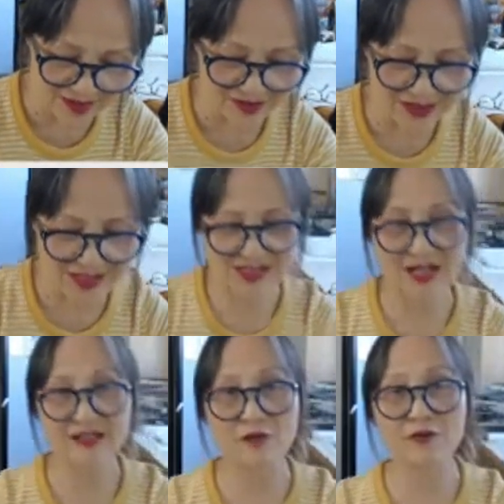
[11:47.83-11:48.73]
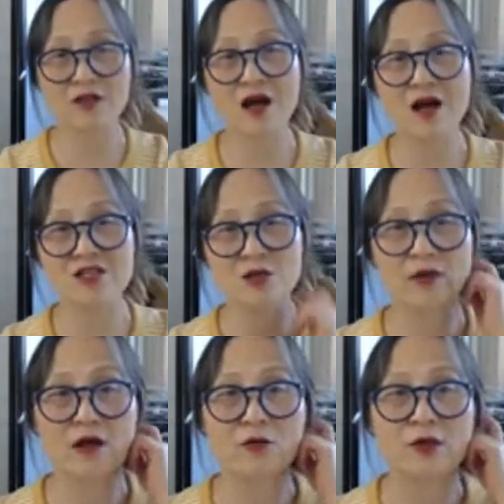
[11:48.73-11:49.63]
This kind of a dot
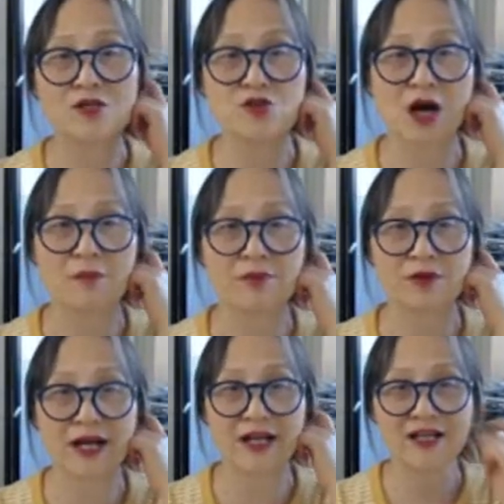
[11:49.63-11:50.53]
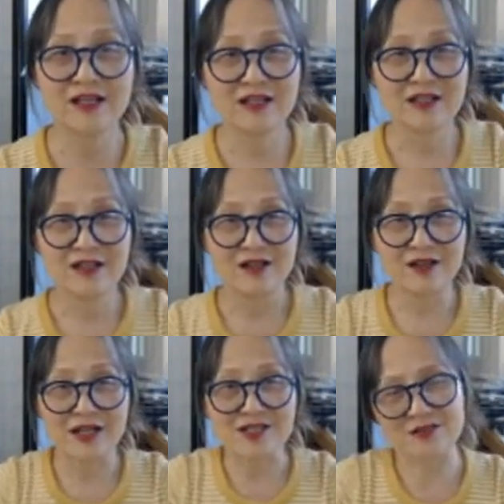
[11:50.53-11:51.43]
we call raindrop, right?
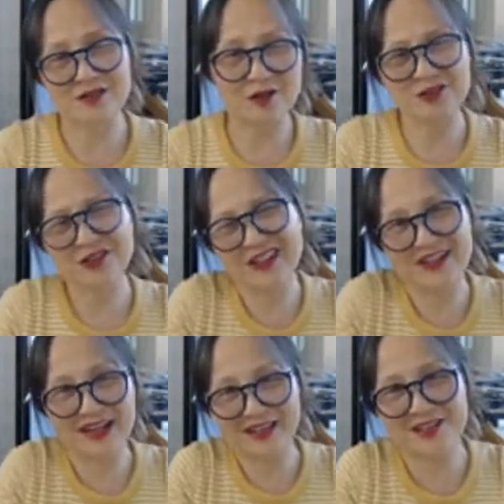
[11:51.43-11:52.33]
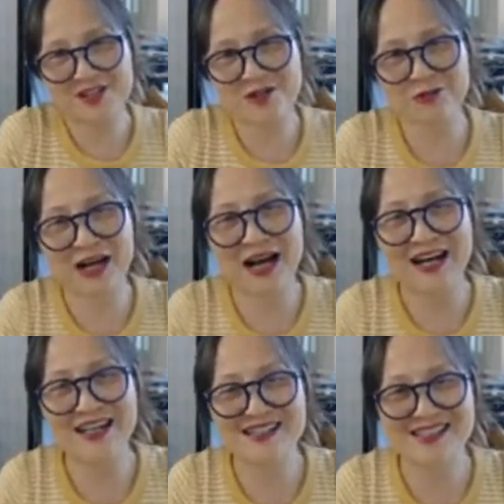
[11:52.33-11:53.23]
Okay, so totally like two
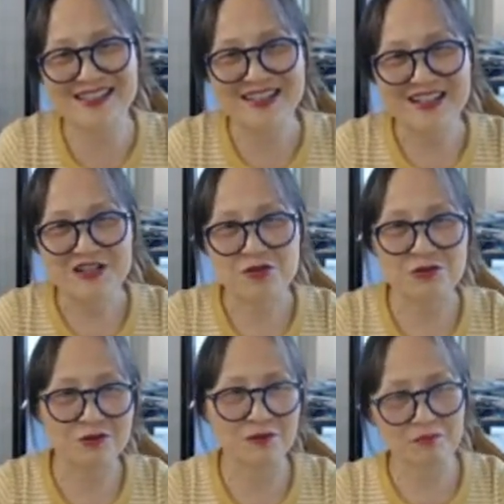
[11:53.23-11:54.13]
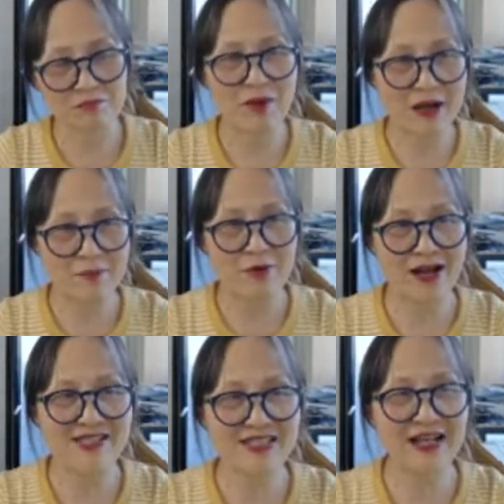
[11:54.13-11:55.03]
kinds by
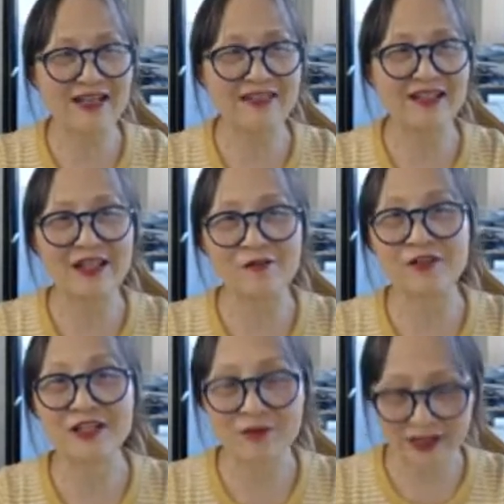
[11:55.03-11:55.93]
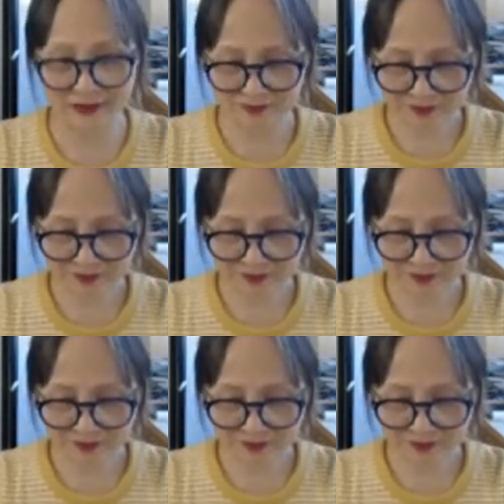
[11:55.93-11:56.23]
pressing and lifting, right?